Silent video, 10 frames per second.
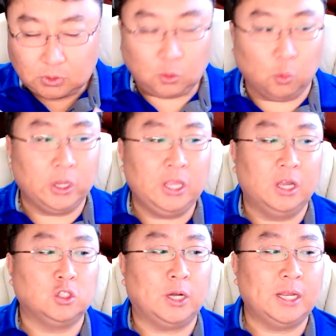working
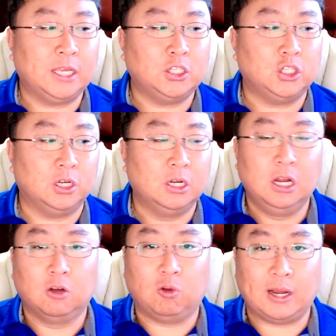on trying to get your
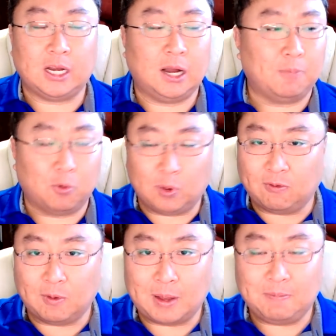credit up or
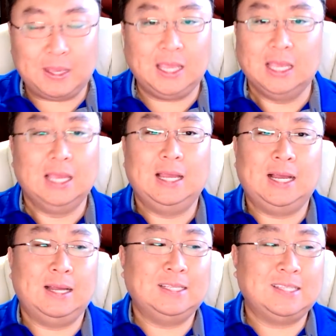whatever it might be,
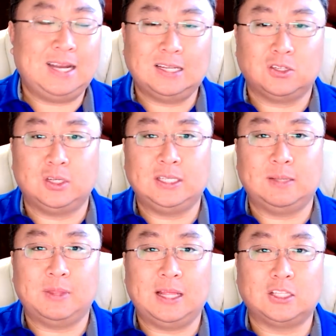it's not necessarily
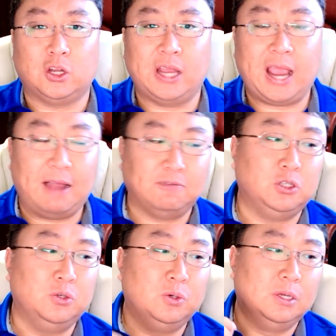something that's going to have
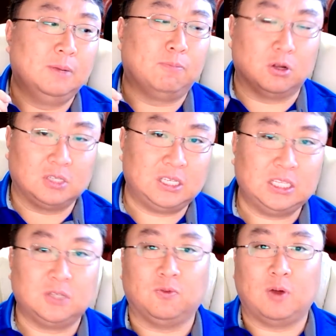to
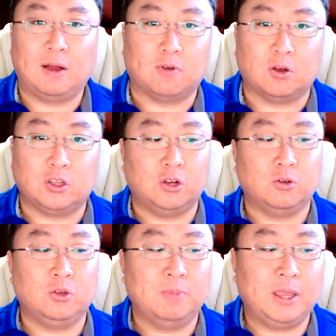persist forever.
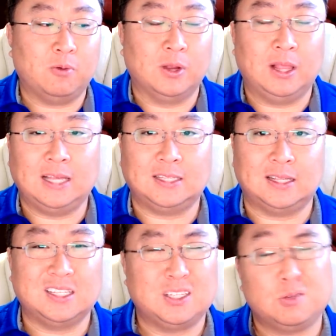You may realize
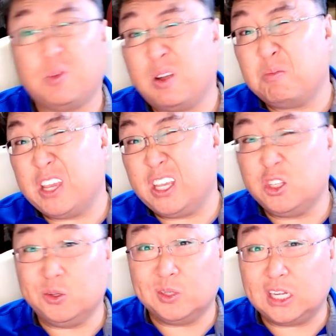that this is probably a
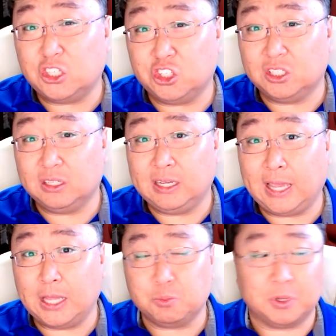2 session
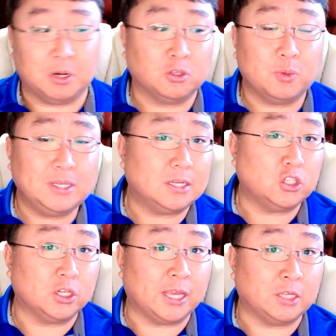engagement or 3
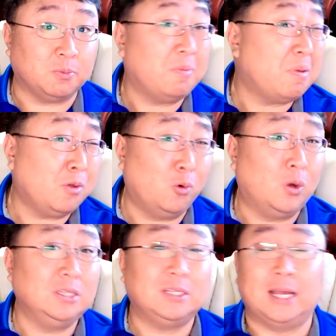session engagement, maybe a
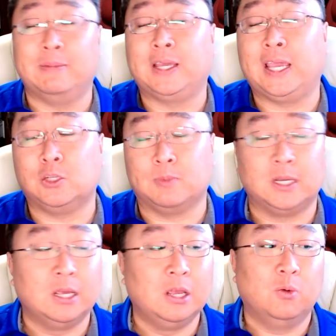one-time engagement,
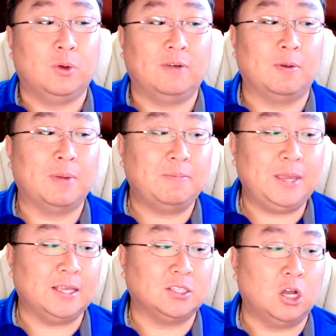whatever it might
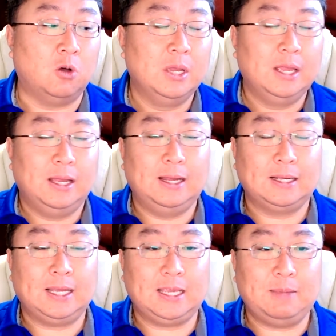be. So
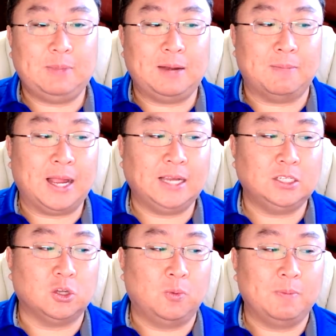kind of keep that in mind.
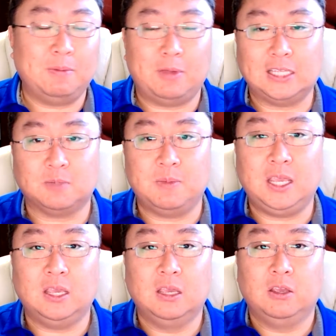So when people ask
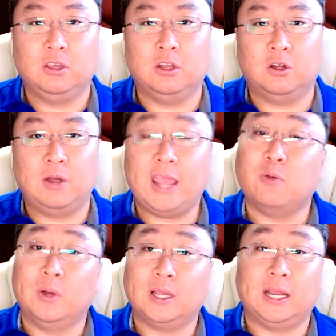me, hey,
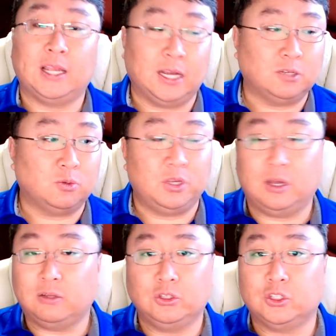when can I connect with you,
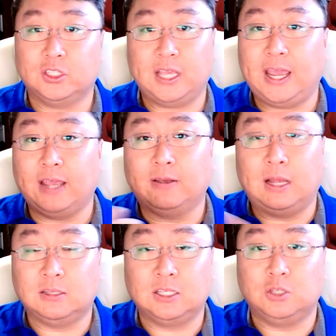I'll usually say, hey,
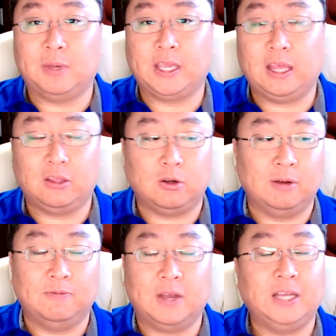I'll send you my calendar
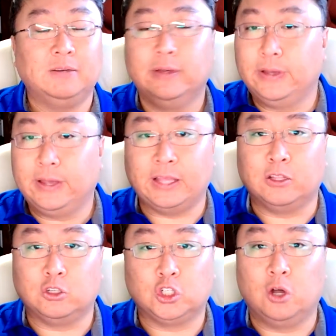invite, and
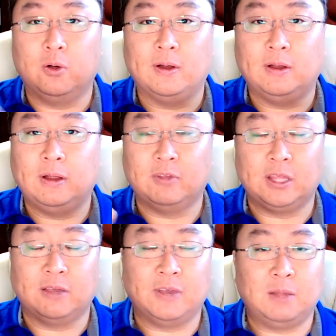it'll show
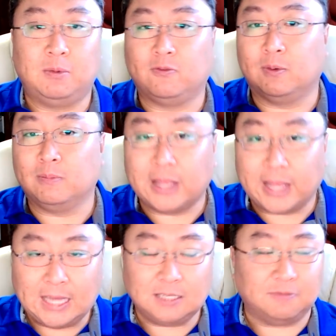everything available from like
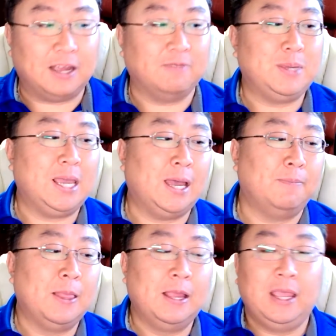8 to 5
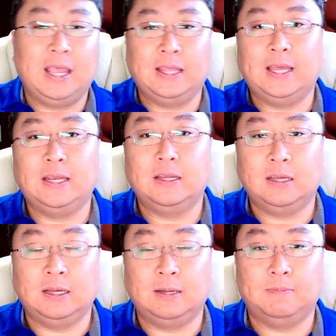p.m. And then
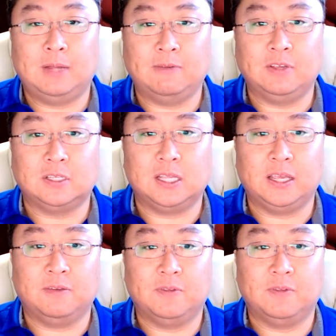obviously,